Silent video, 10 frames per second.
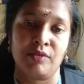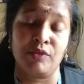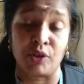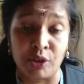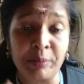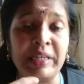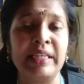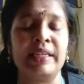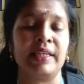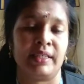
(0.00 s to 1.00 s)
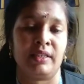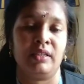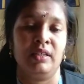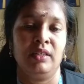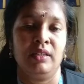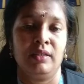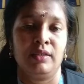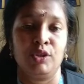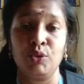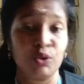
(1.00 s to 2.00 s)
you
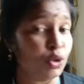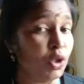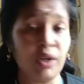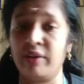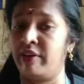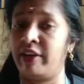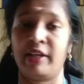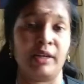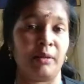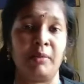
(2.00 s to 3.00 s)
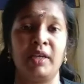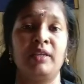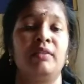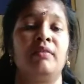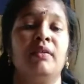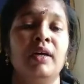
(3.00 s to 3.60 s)
do not remain